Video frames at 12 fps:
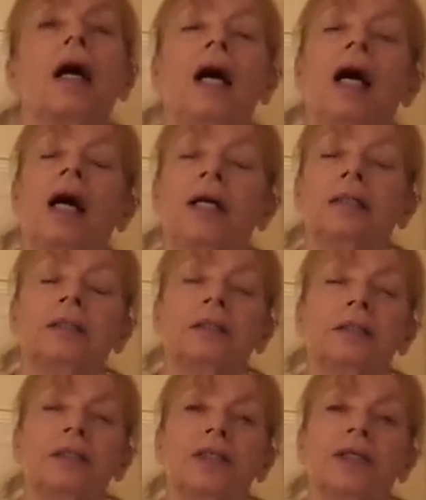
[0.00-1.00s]

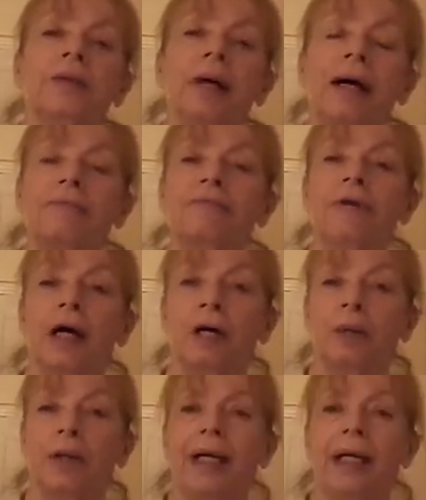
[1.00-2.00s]
and you have
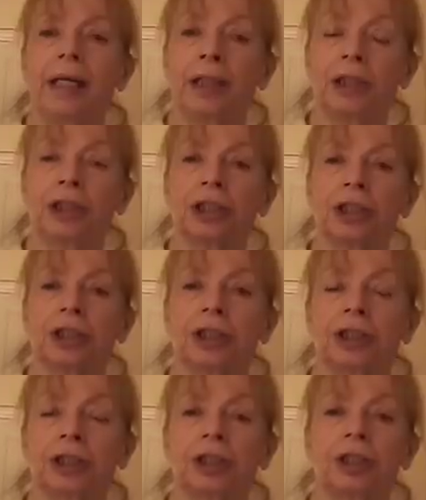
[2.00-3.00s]
no inner
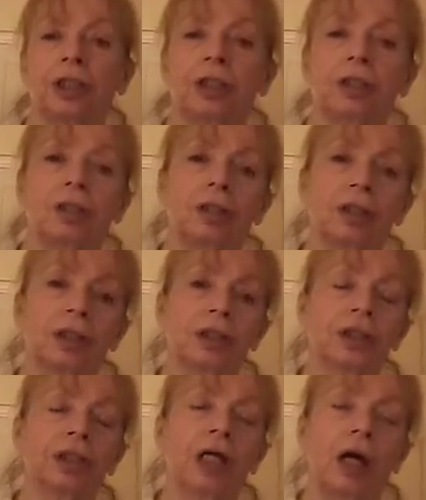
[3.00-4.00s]
judge
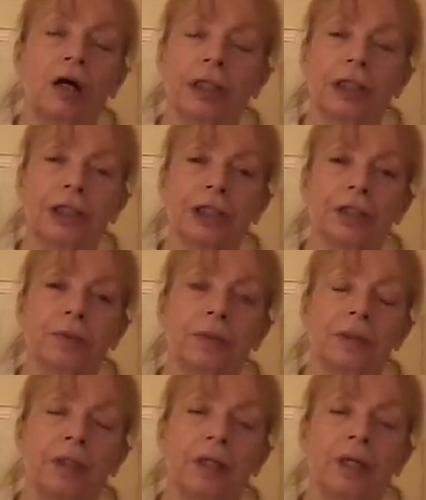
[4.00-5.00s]
to guide you
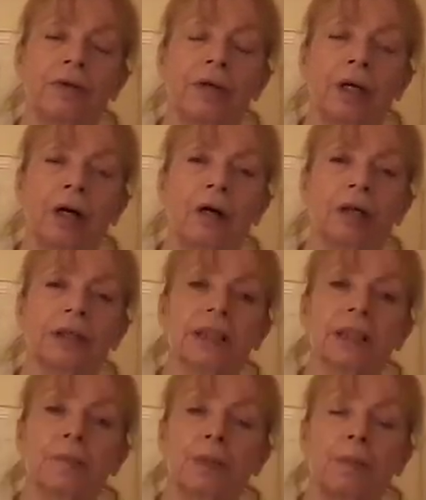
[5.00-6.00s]
in regard
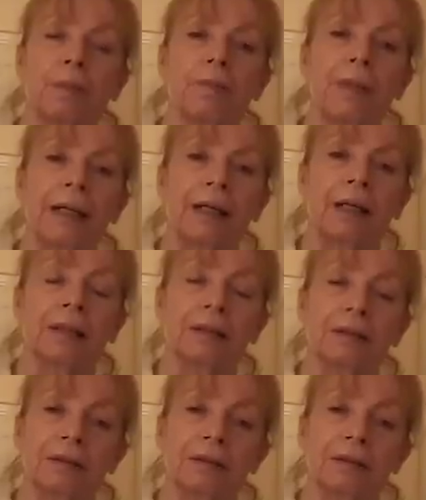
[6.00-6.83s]
to the proper manner